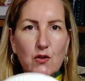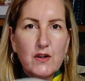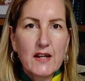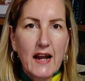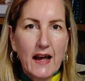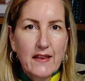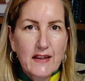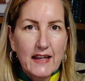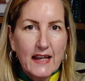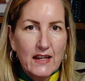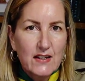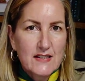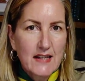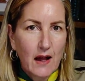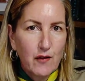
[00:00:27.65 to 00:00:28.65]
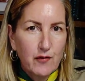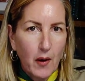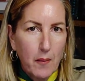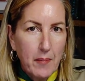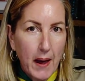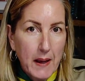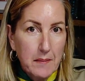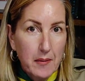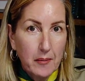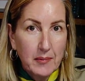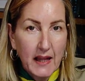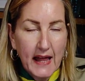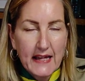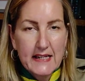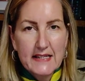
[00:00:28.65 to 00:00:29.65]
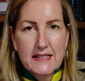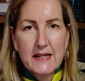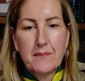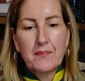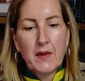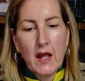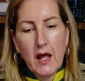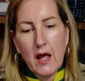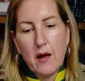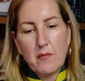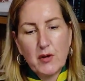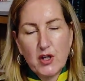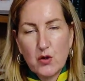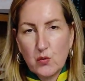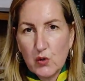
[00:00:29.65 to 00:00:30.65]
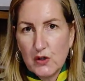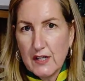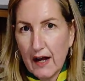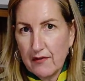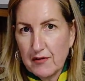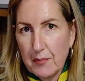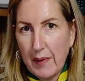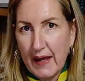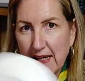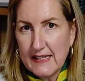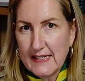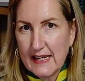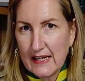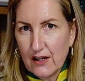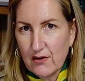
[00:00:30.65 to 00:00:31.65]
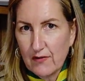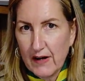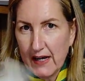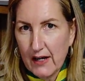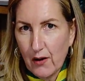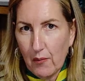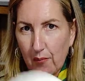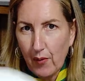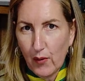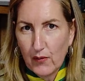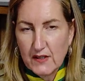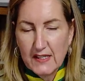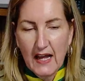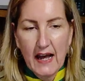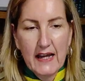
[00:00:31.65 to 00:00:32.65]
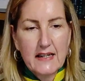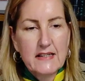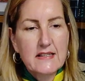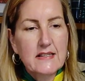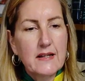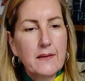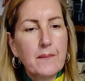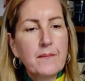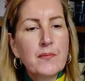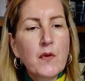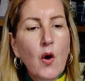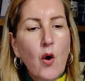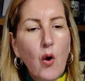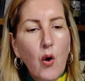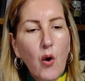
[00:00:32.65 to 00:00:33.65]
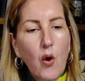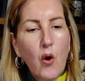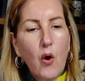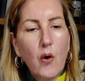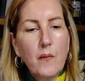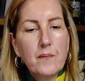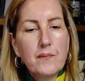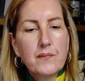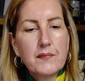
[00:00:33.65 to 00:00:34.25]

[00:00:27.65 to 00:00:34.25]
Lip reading: You can either get yourself a paper plate, but you would have to paint it green on both sides, or